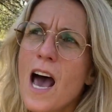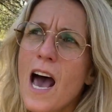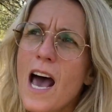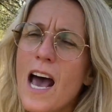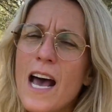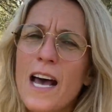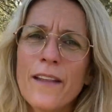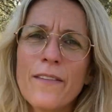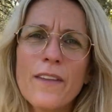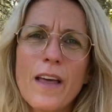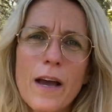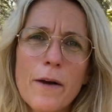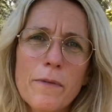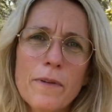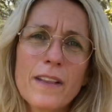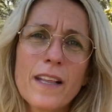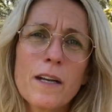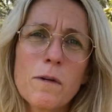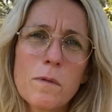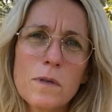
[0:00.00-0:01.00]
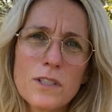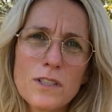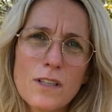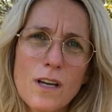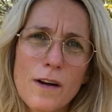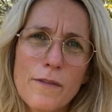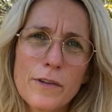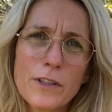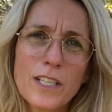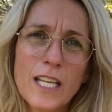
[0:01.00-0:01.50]
And everything was
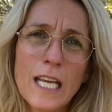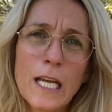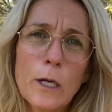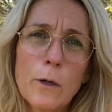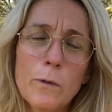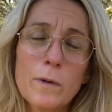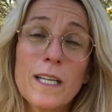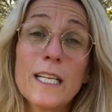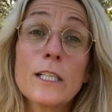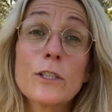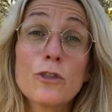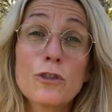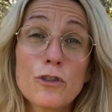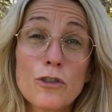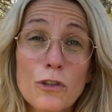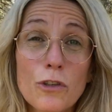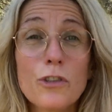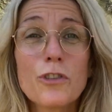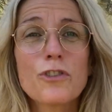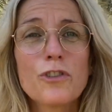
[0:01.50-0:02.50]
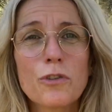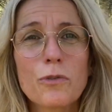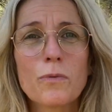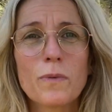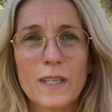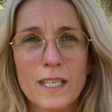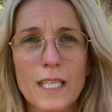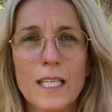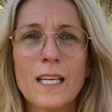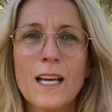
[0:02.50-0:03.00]
covered, including
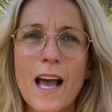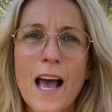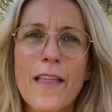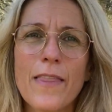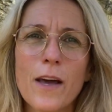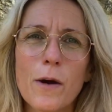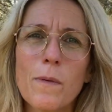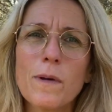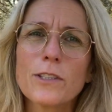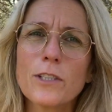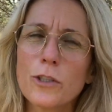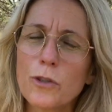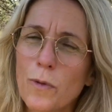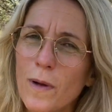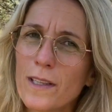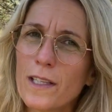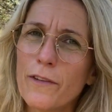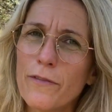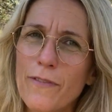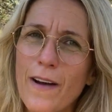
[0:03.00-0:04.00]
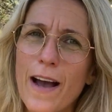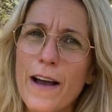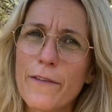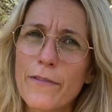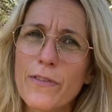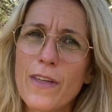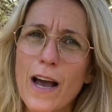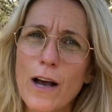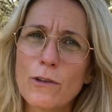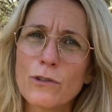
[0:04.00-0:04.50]
surgery, and that was a
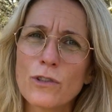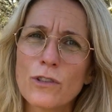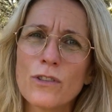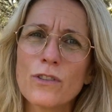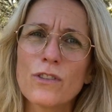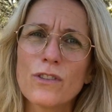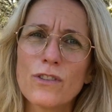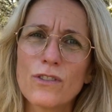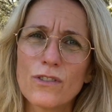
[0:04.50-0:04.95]
$25,000